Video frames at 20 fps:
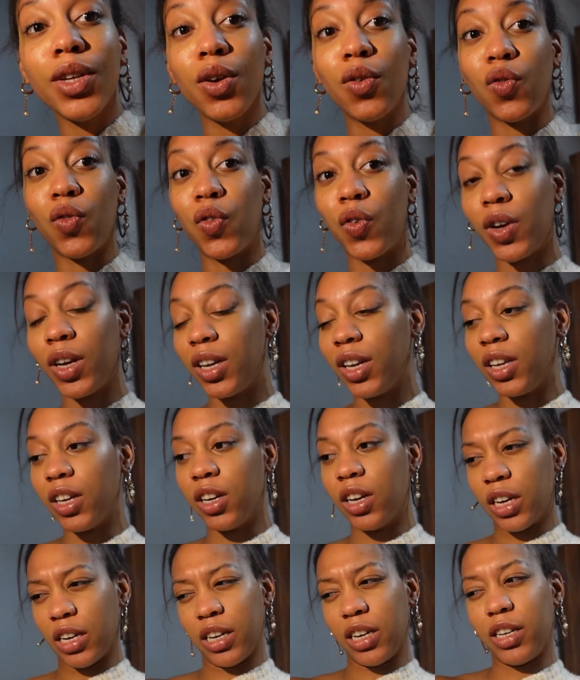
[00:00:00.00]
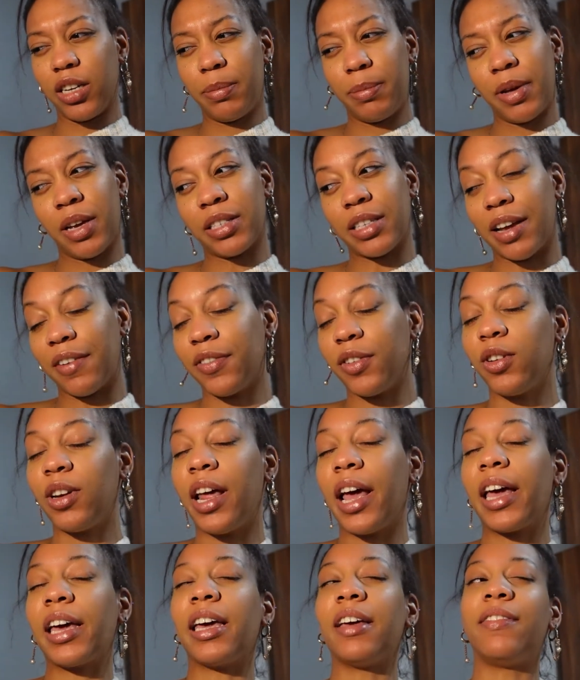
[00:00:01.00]
really good because I feel
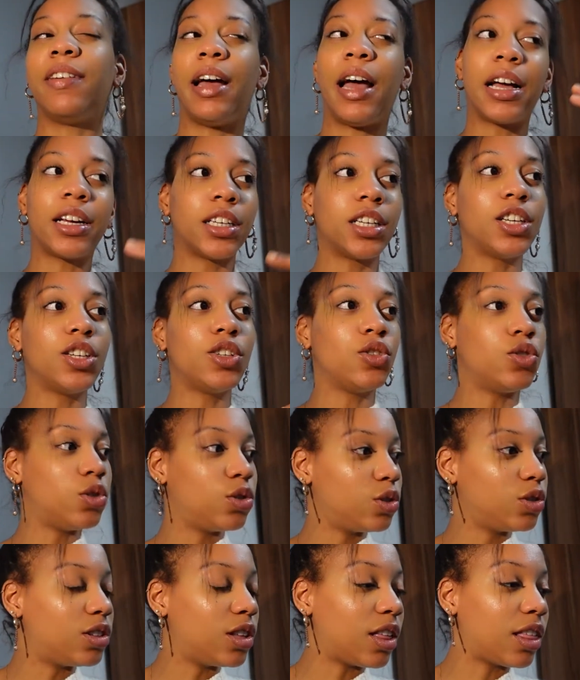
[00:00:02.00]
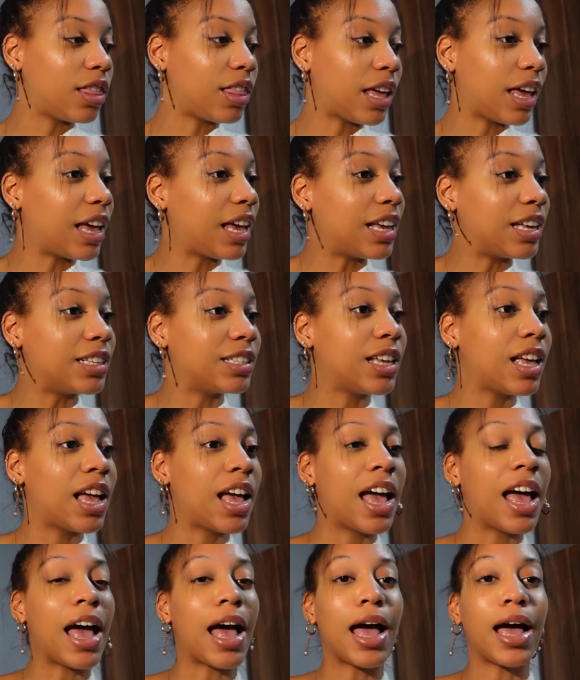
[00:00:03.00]
like if I actually do the things
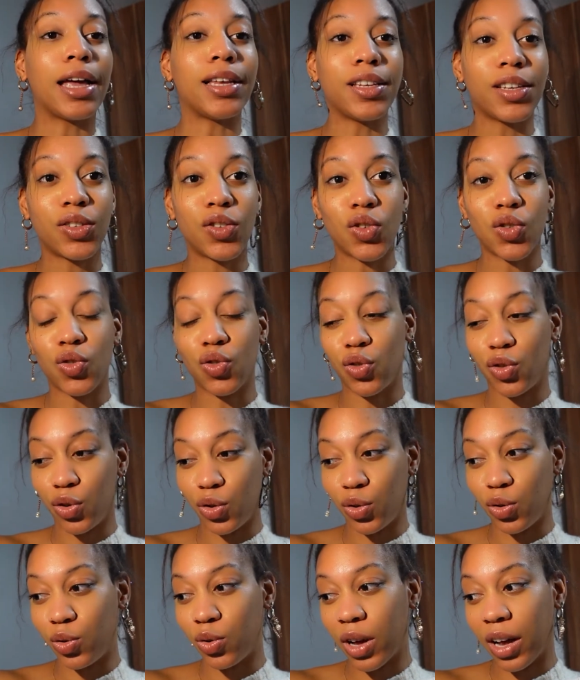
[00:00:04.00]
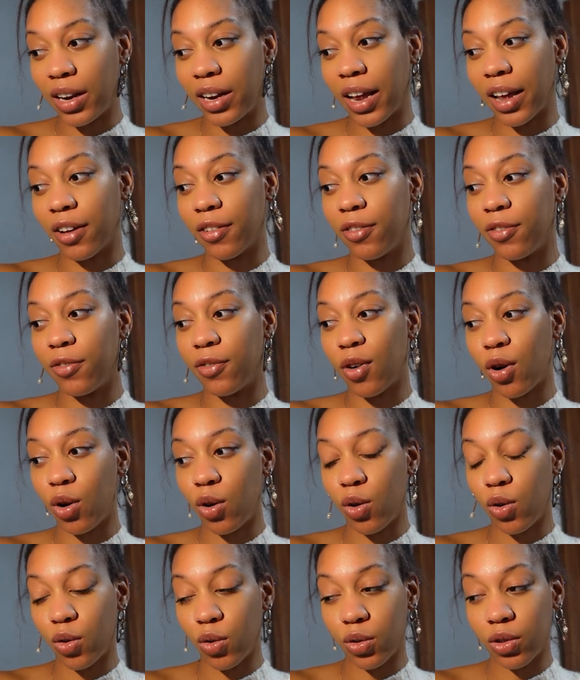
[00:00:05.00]
I need to do and like
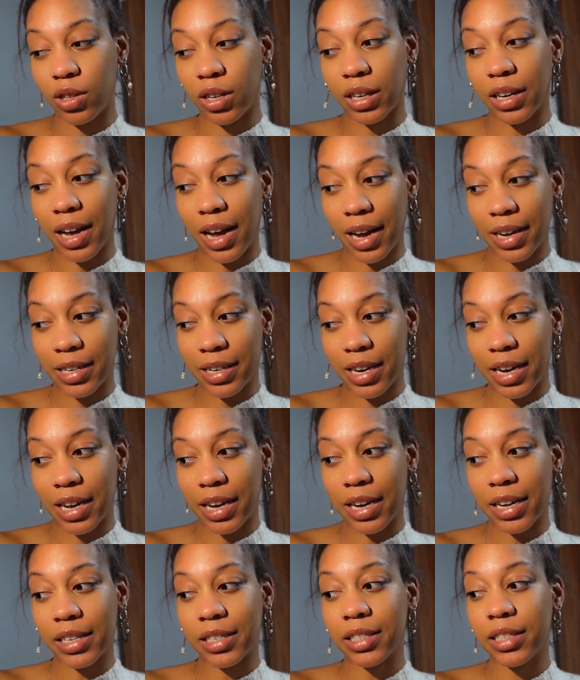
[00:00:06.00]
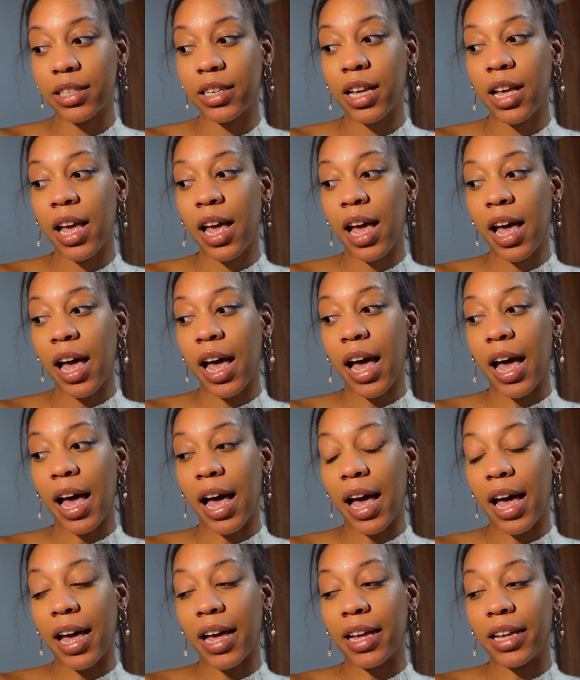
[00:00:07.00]
follow the guidelines
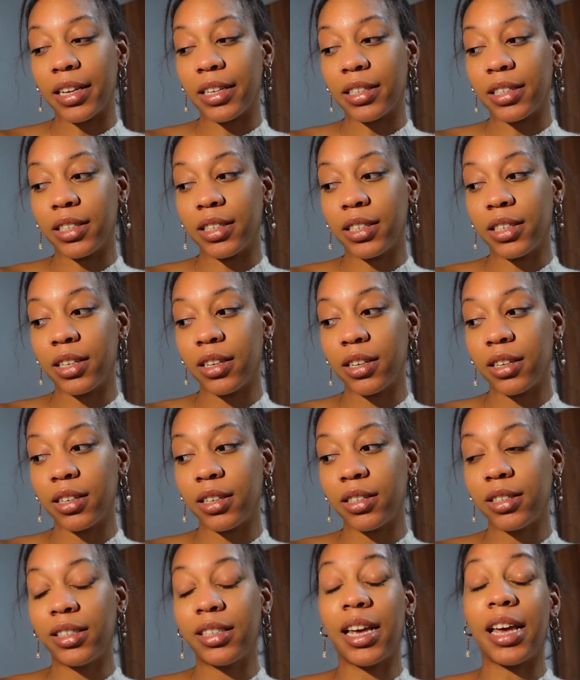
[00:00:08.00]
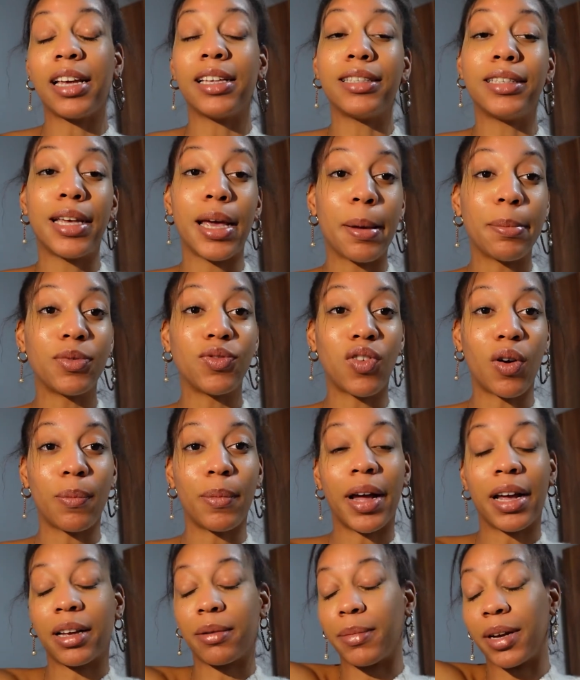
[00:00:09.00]
and take tips from
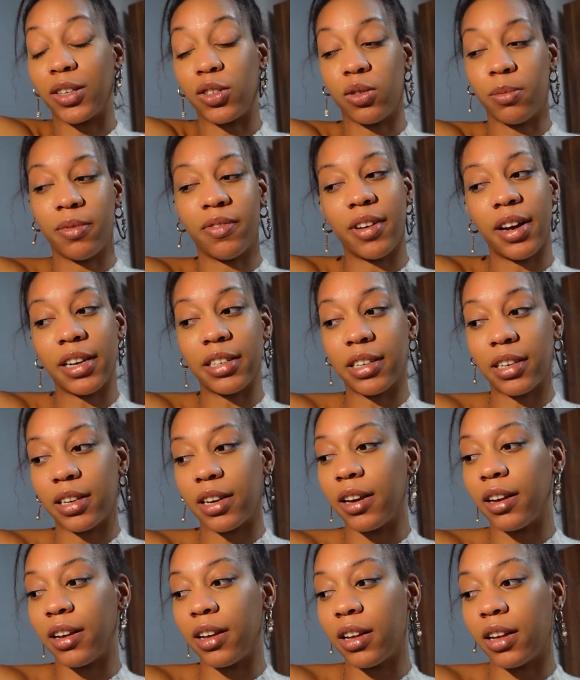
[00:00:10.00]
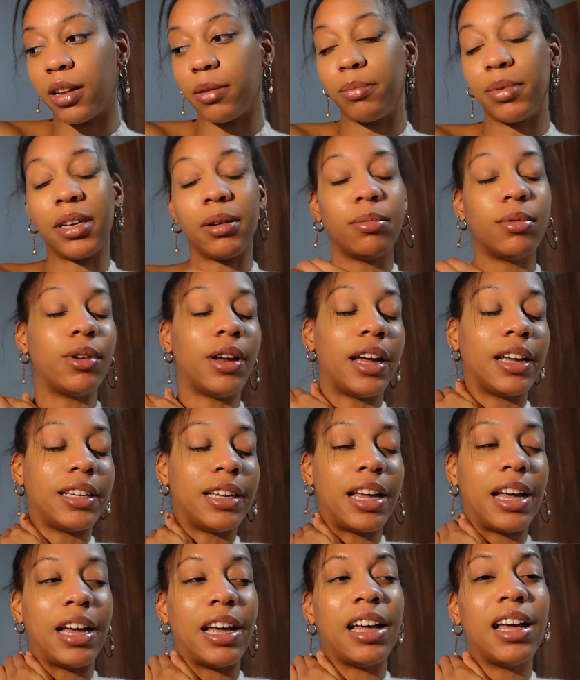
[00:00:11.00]
my supervisor and people like
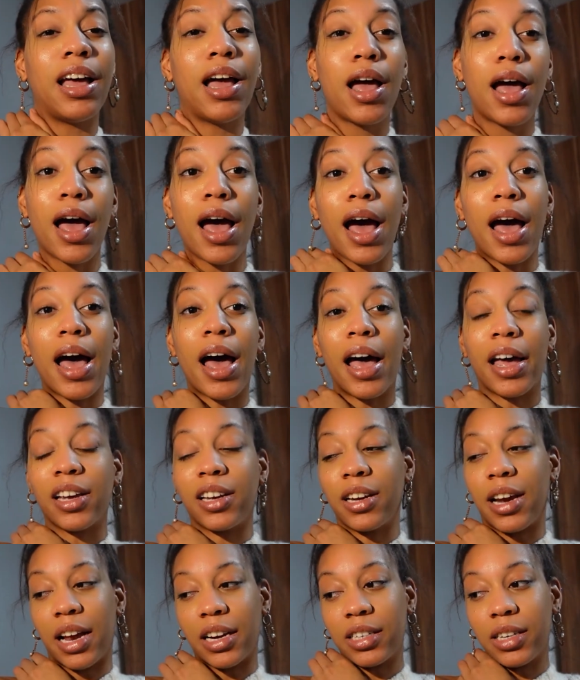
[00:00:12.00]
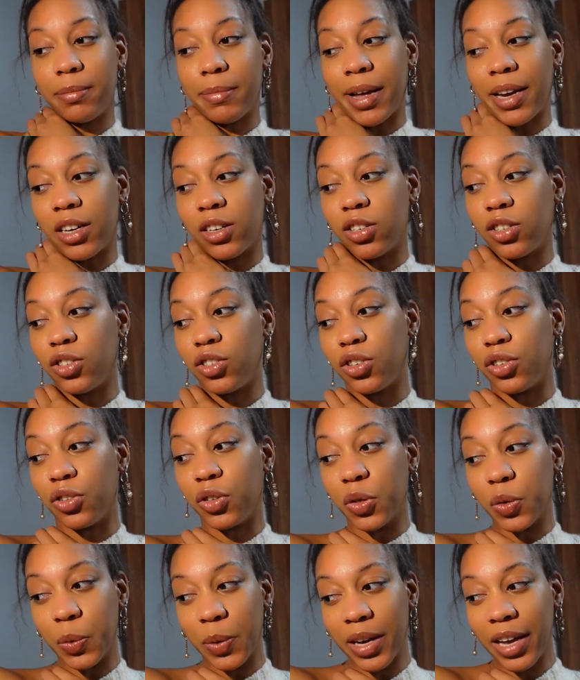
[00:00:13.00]
that, I could actually manage to
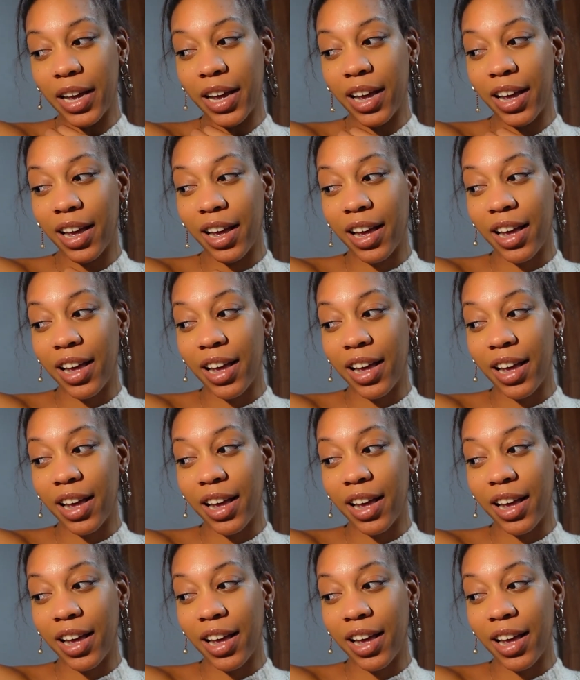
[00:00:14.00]
do it.